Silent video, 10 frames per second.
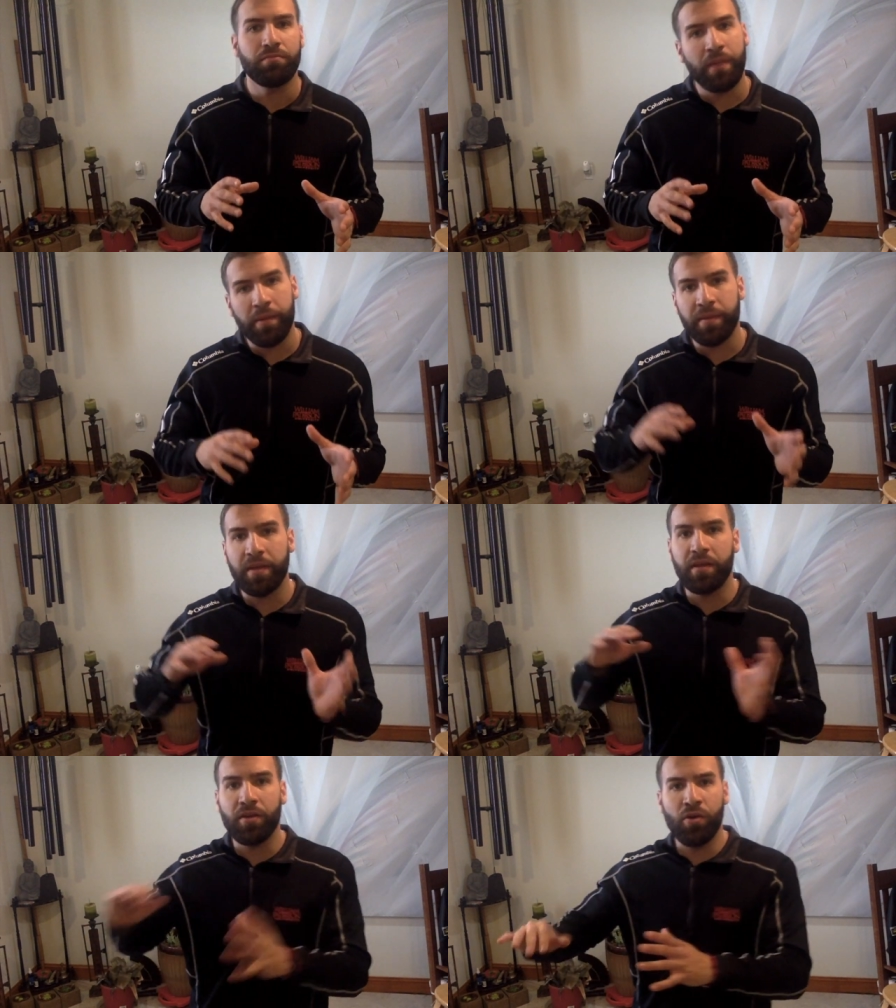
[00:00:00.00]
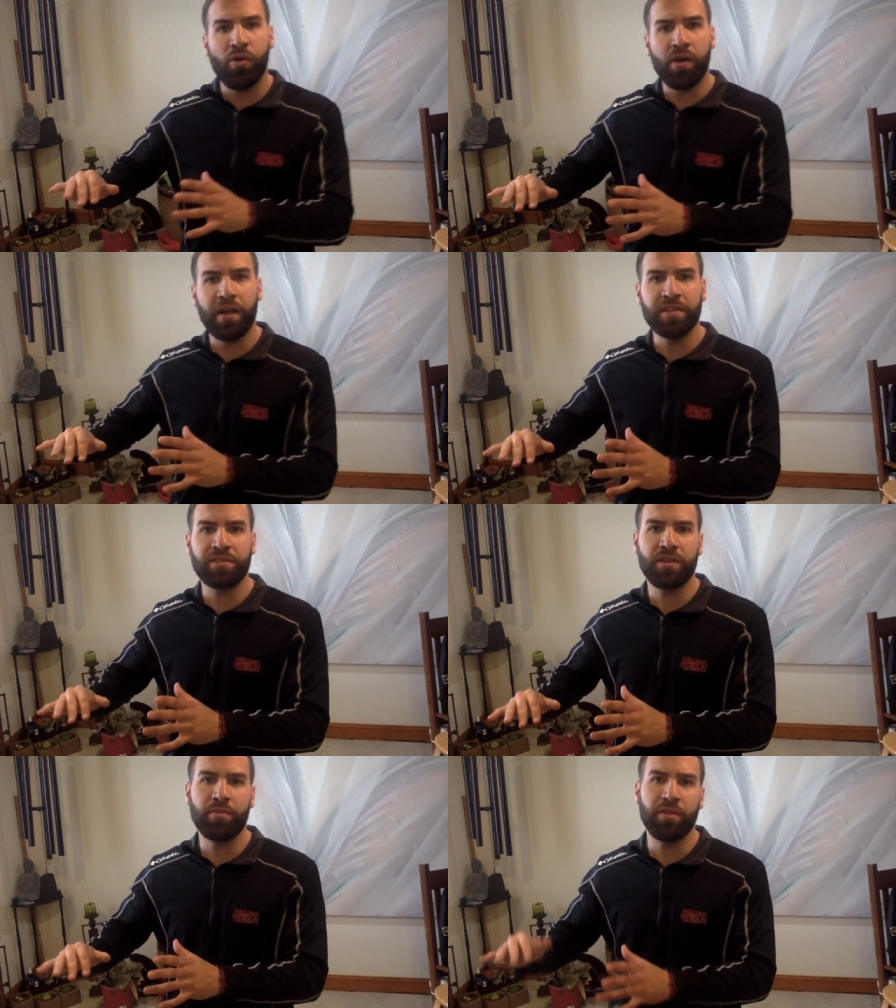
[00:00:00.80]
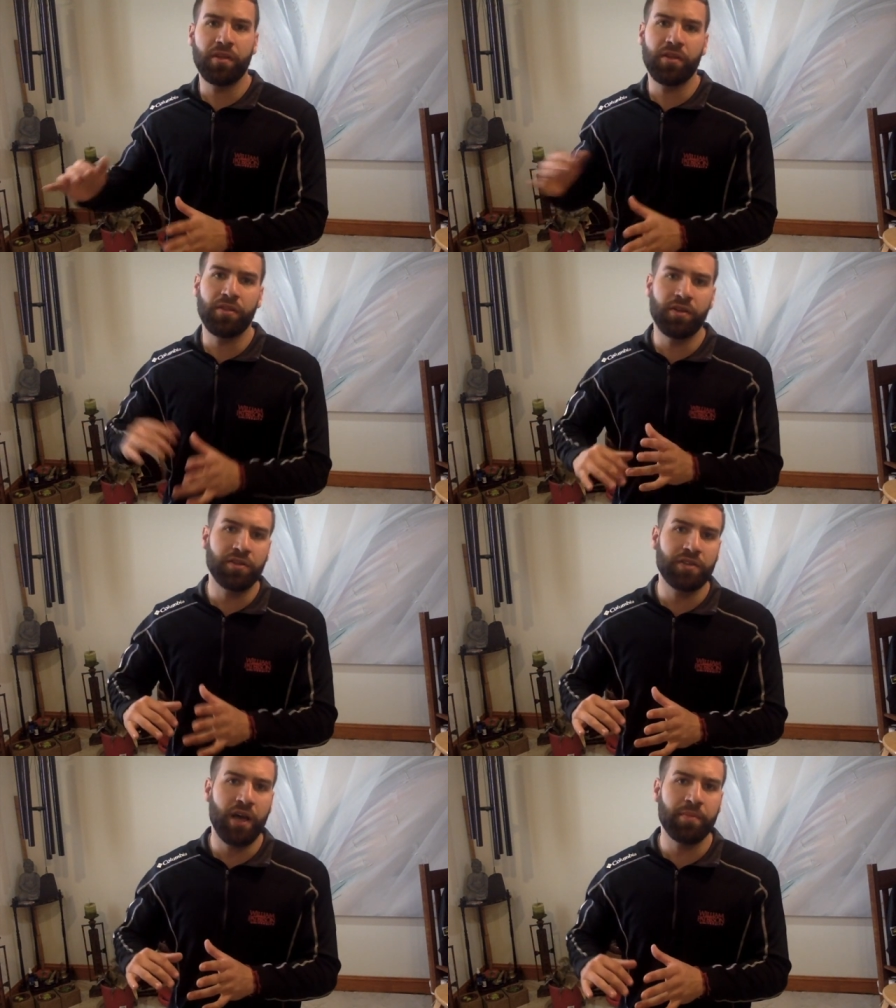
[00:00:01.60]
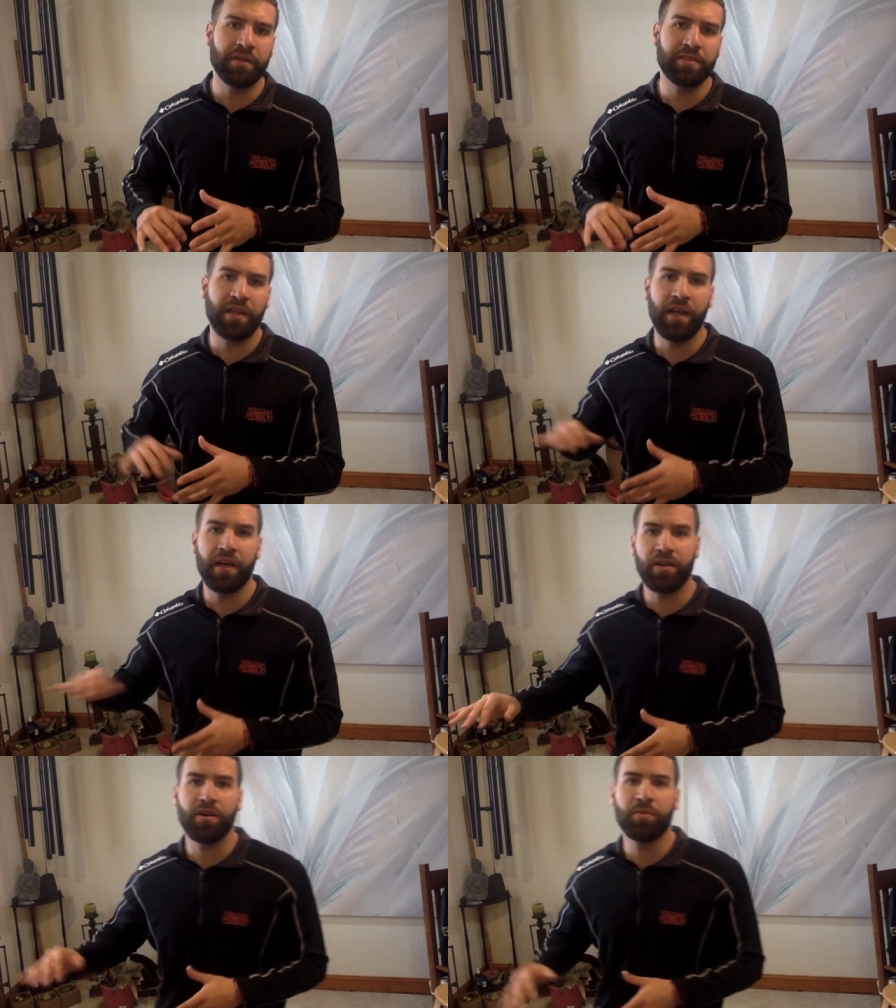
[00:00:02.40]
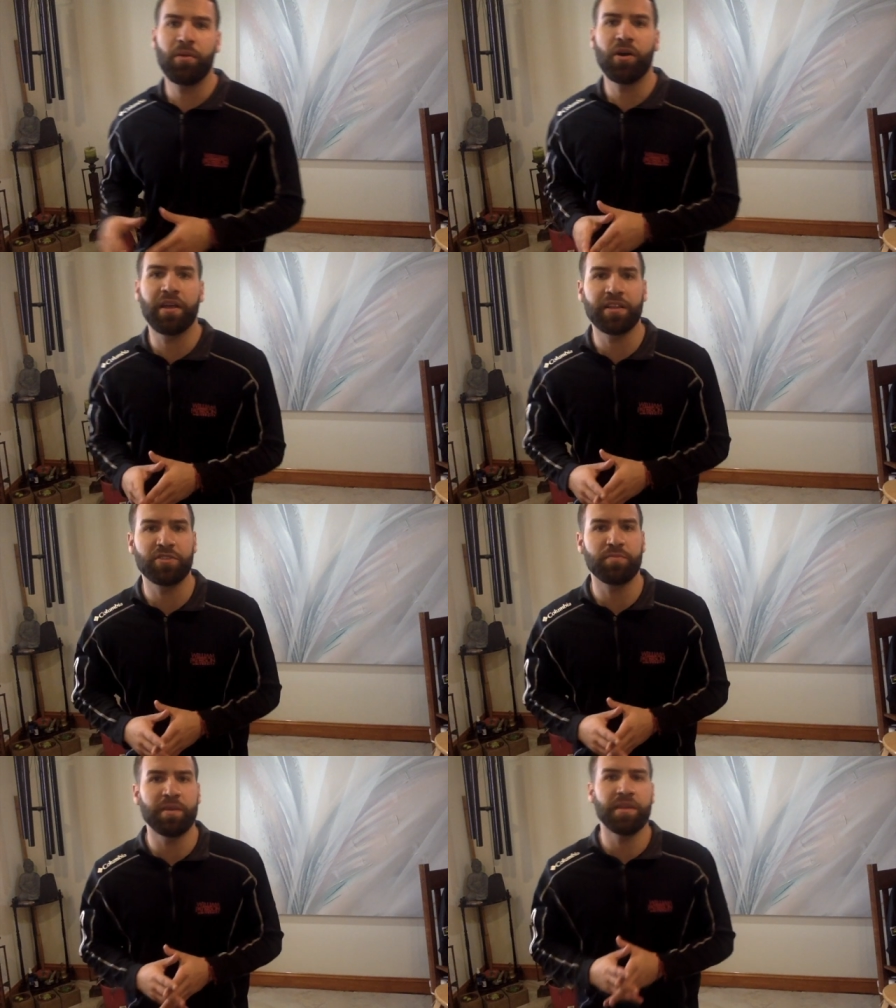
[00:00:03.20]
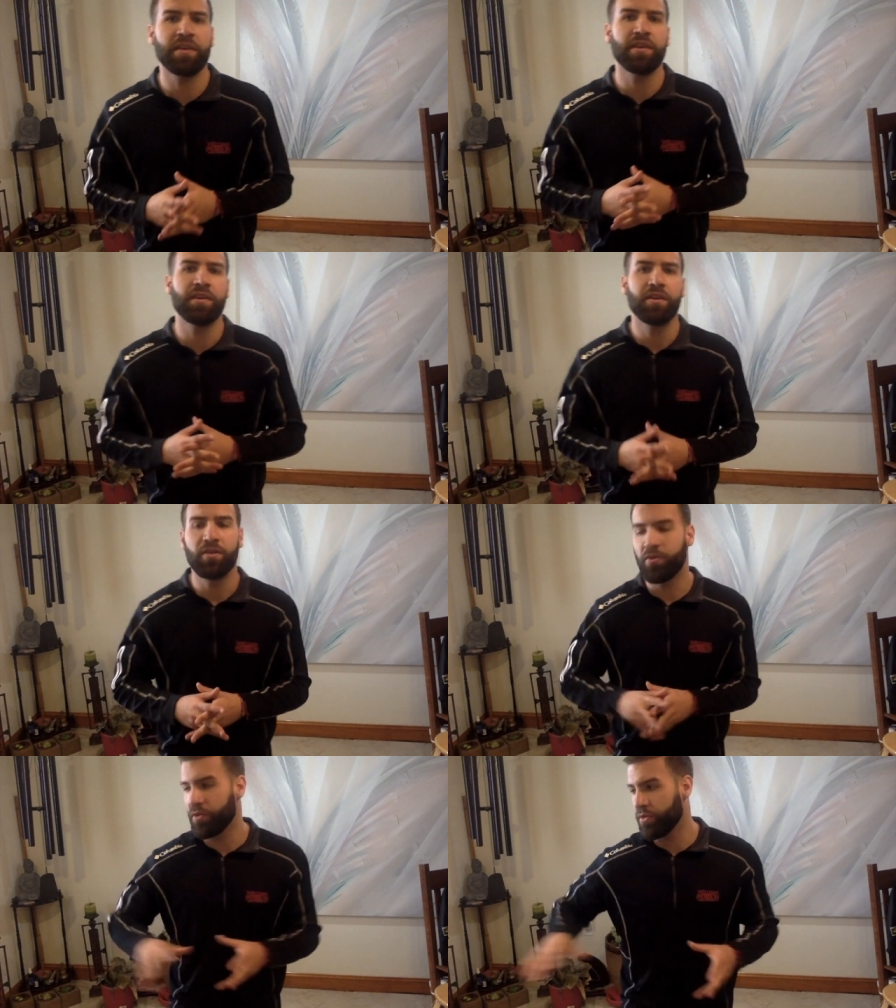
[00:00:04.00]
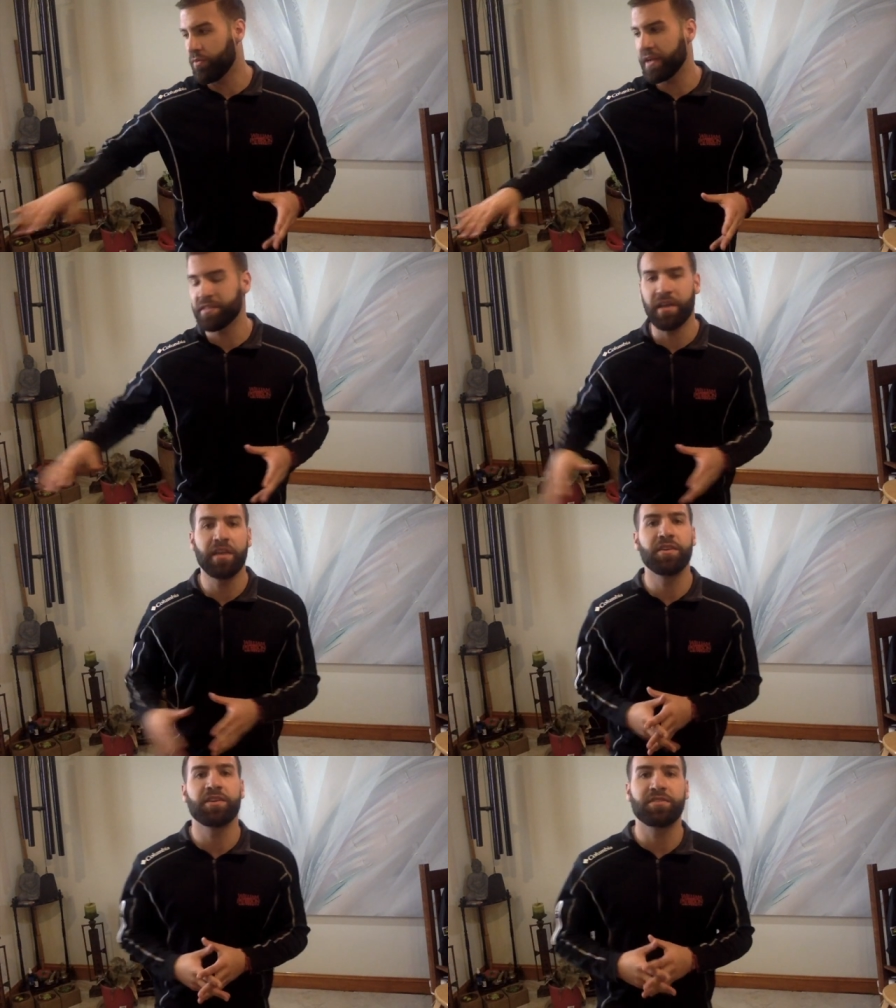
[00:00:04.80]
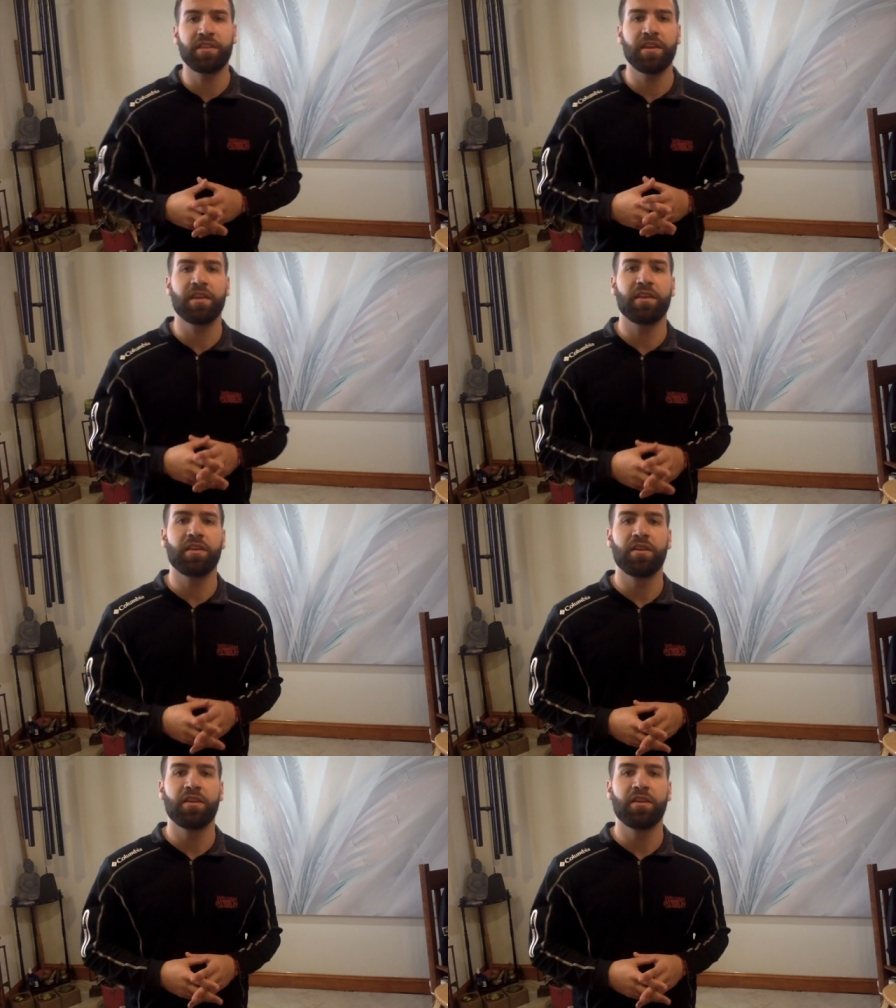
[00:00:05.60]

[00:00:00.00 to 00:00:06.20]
maybe go against some of the topics that against PE or the right side just stated.